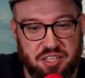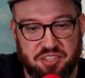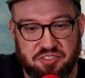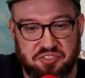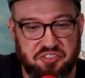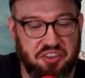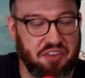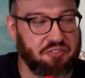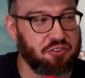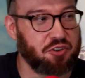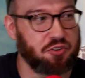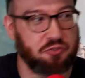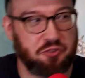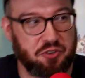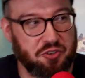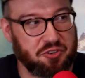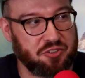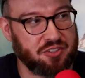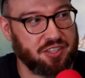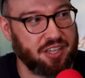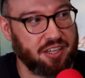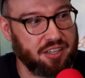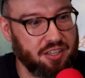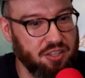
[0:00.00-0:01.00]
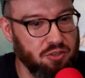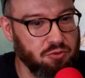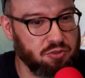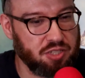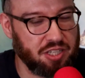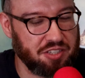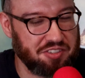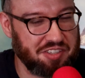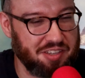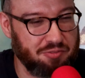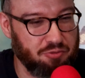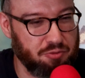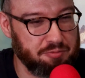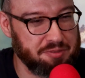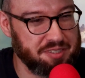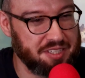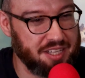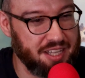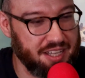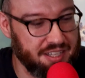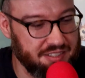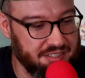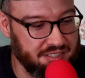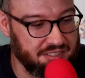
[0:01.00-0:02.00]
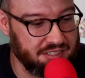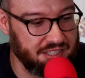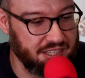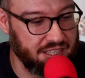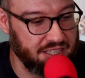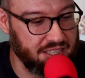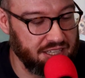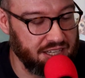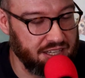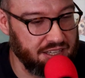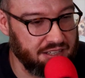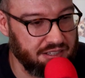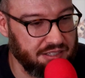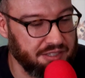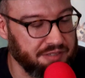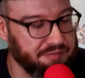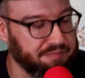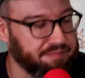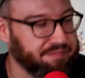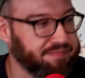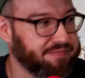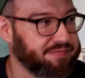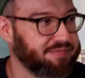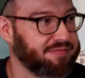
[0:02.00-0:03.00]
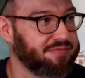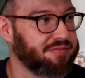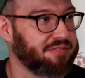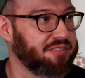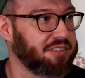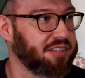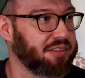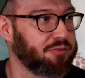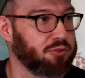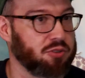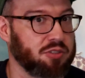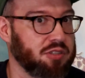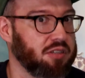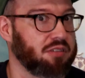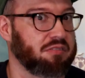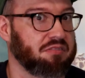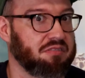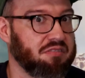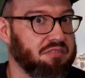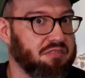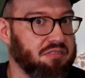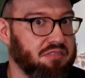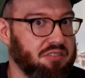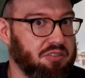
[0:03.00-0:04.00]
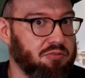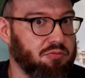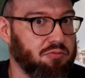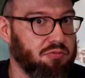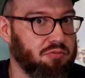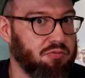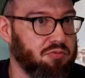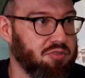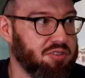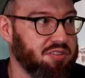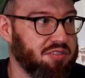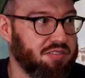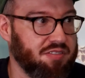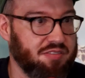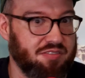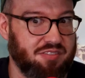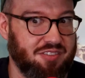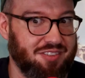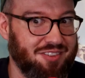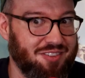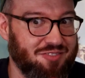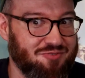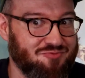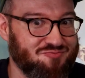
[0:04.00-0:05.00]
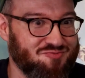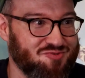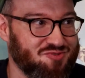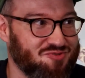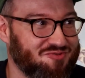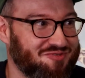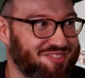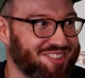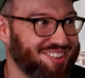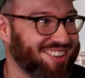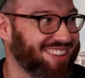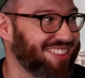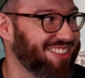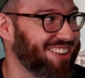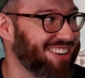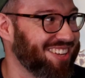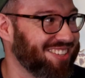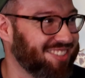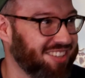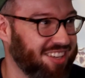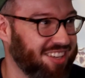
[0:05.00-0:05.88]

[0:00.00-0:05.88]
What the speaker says: he discovered where it's like, you touched that woman's ass. He's like, yeah, I did. And everyone's like, what's the other move? And then he's